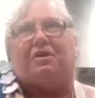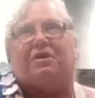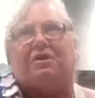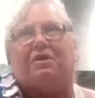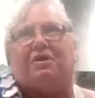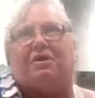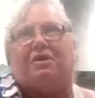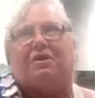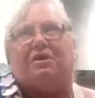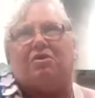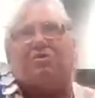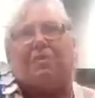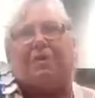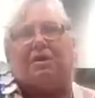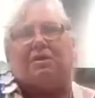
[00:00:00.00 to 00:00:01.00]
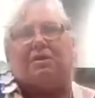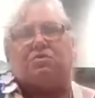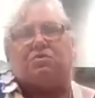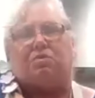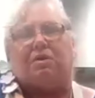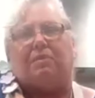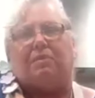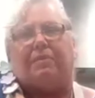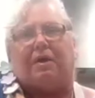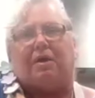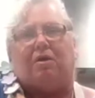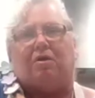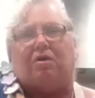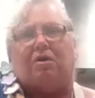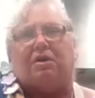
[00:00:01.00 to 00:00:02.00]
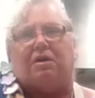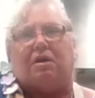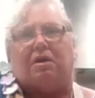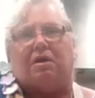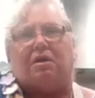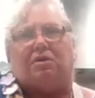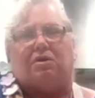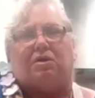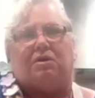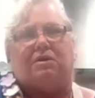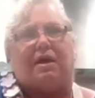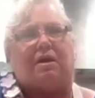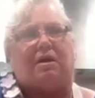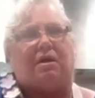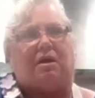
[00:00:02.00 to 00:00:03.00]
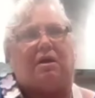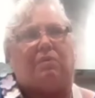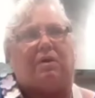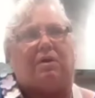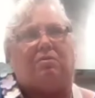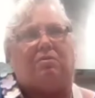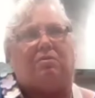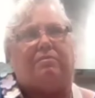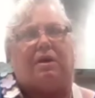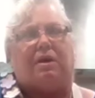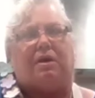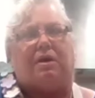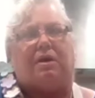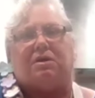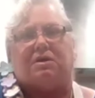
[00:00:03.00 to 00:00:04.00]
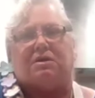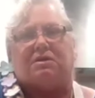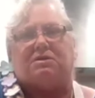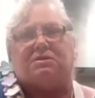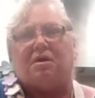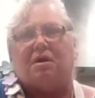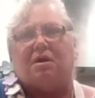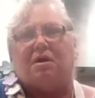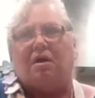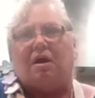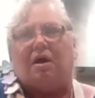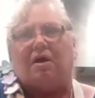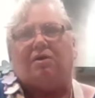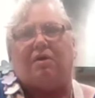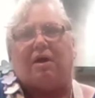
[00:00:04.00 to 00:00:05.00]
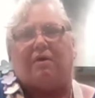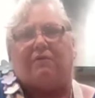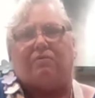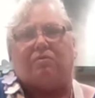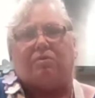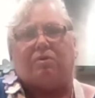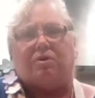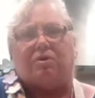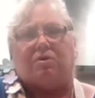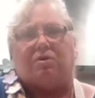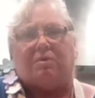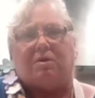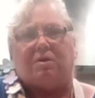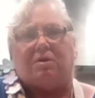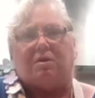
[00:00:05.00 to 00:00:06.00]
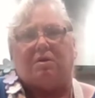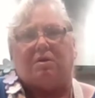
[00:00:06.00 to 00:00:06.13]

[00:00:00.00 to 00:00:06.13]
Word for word: year that we put in this really big garden, I looked at it I went, oh my goodness, I don't have room